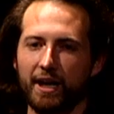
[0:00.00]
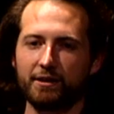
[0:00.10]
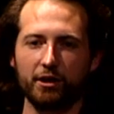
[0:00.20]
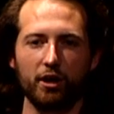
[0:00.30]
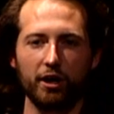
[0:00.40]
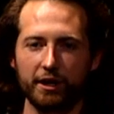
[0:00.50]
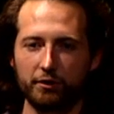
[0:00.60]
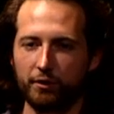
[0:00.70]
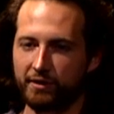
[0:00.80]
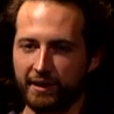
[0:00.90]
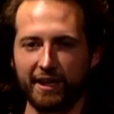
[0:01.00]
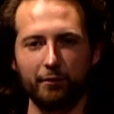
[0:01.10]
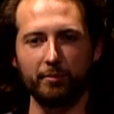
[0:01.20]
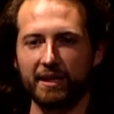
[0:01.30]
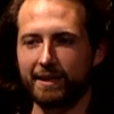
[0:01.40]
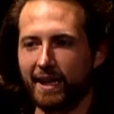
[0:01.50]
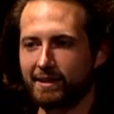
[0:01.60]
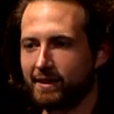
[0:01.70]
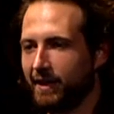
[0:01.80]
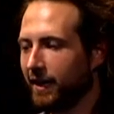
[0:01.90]
guys are already using. They are being
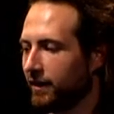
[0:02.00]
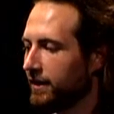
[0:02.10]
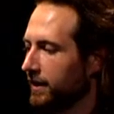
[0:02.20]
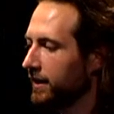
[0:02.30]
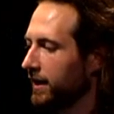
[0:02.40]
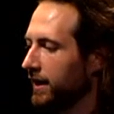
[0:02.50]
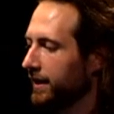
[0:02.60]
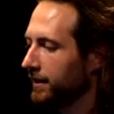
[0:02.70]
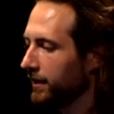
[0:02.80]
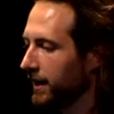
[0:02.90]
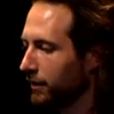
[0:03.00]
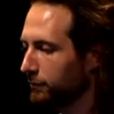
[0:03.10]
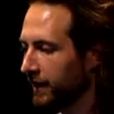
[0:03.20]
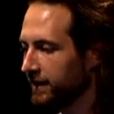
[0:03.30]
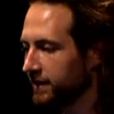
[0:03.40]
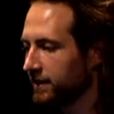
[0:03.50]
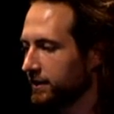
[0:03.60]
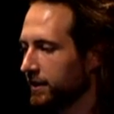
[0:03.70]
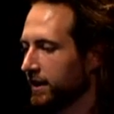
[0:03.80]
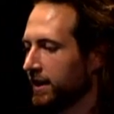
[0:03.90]
tested out in a lot of
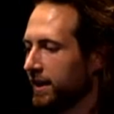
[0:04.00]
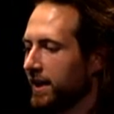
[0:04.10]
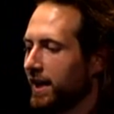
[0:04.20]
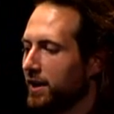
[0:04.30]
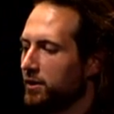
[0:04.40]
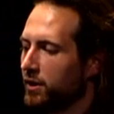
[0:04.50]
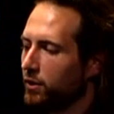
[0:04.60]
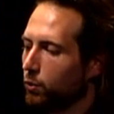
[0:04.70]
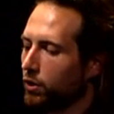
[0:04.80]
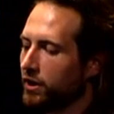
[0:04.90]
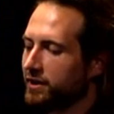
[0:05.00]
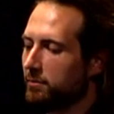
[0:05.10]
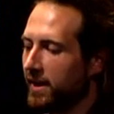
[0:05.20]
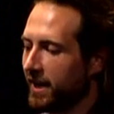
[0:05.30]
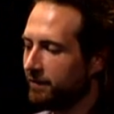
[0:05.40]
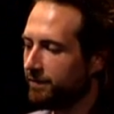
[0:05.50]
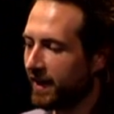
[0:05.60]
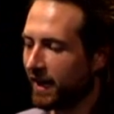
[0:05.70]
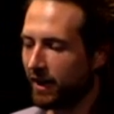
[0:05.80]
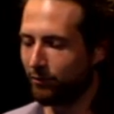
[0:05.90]
races. And in order to make
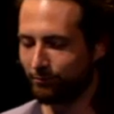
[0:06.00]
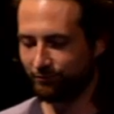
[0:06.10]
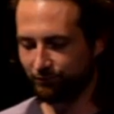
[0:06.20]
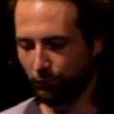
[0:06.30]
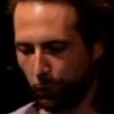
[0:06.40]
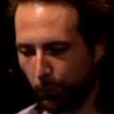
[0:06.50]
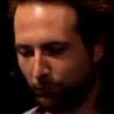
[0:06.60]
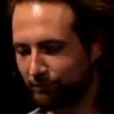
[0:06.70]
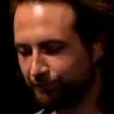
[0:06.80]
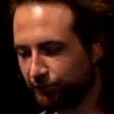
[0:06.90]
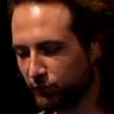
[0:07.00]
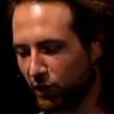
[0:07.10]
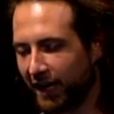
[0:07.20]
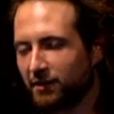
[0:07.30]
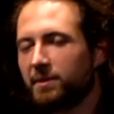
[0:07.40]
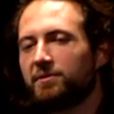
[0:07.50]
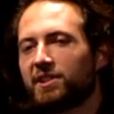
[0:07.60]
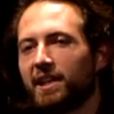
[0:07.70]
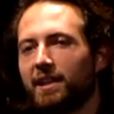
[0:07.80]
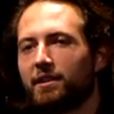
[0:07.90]
VAN, as we've
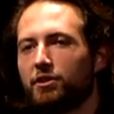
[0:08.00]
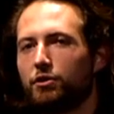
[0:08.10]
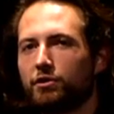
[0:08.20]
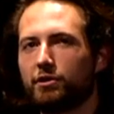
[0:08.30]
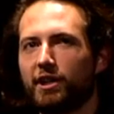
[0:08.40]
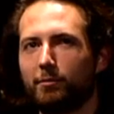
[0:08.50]
seen the user